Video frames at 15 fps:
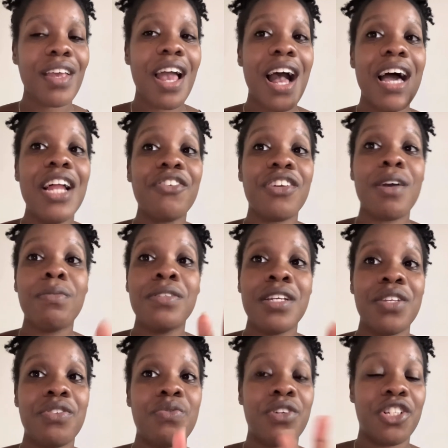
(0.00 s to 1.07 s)
I like you're obsessed
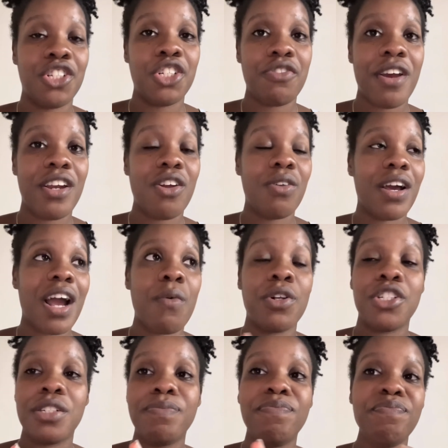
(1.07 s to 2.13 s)
with watching she right now. Like
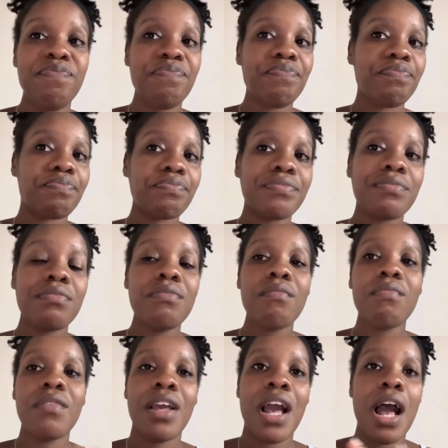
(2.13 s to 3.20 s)

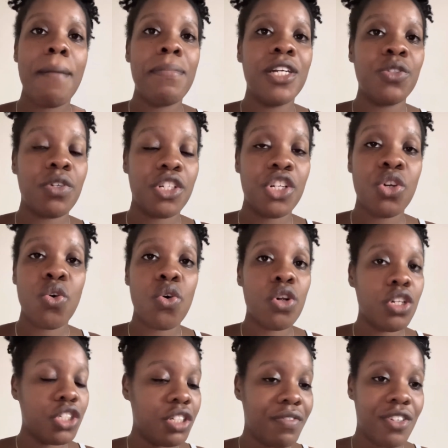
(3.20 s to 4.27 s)
I've been watching all
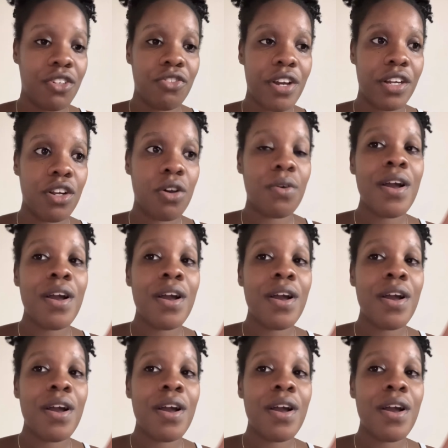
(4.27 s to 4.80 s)
she videos right now.